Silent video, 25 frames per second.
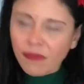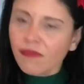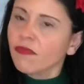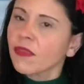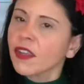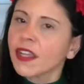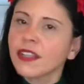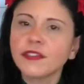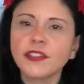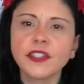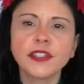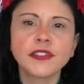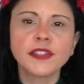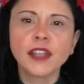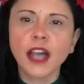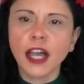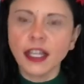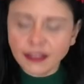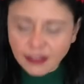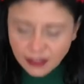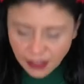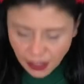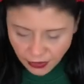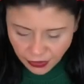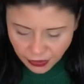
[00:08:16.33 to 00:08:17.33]
the
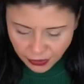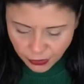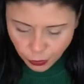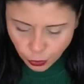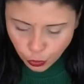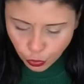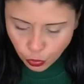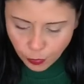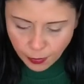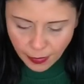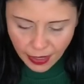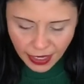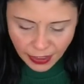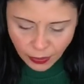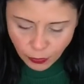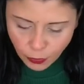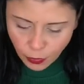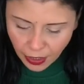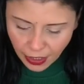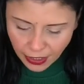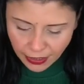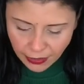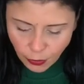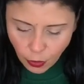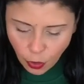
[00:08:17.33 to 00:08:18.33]
Zaatar and Sumac
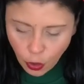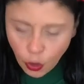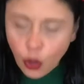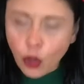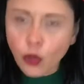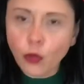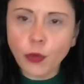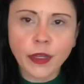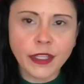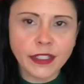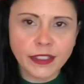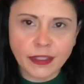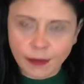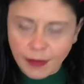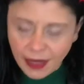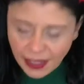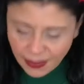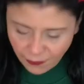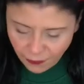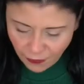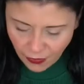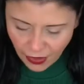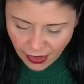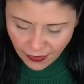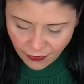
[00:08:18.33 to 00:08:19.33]
one, always my
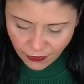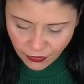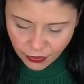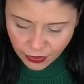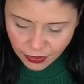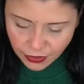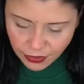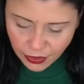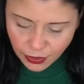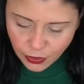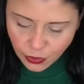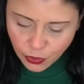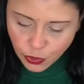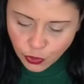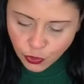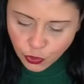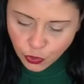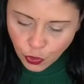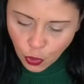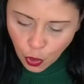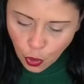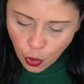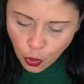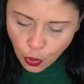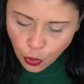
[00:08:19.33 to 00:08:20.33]
favorite. It's so
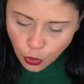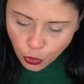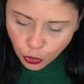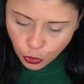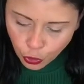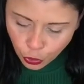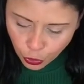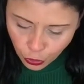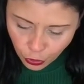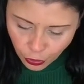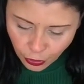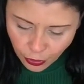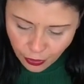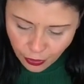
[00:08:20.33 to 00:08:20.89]
good.